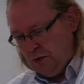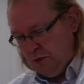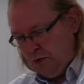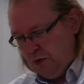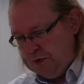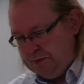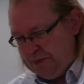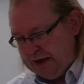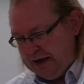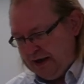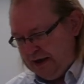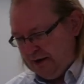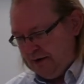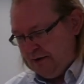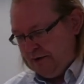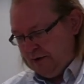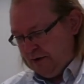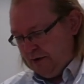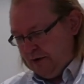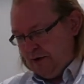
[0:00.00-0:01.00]
would be
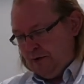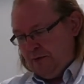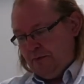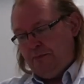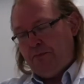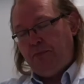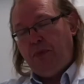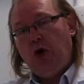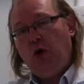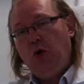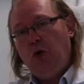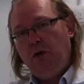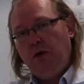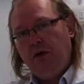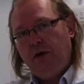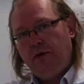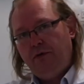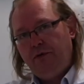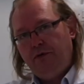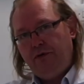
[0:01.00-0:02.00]

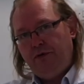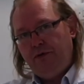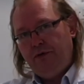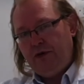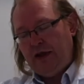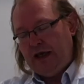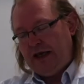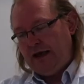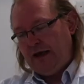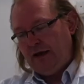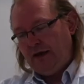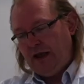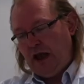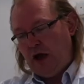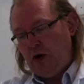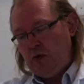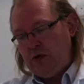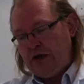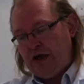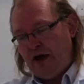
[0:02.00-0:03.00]
pull the
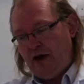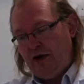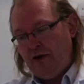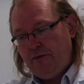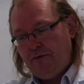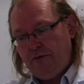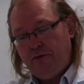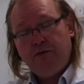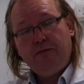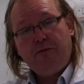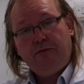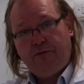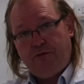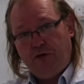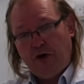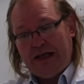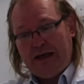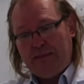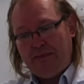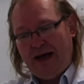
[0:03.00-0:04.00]
loader
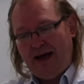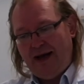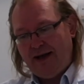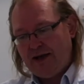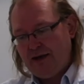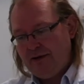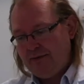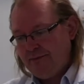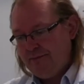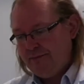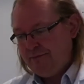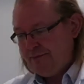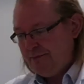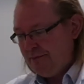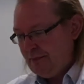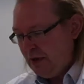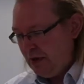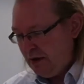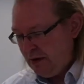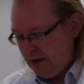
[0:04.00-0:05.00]
fully back,
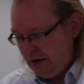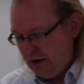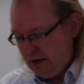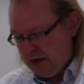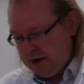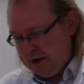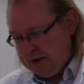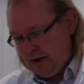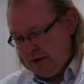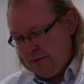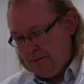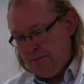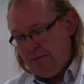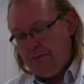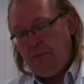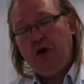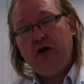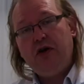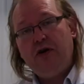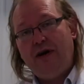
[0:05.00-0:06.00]

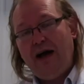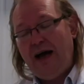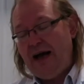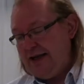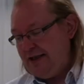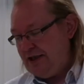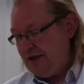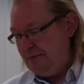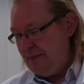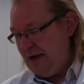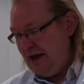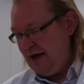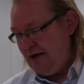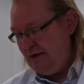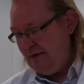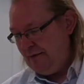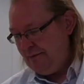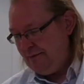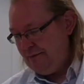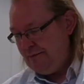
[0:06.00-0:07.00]
put your item in,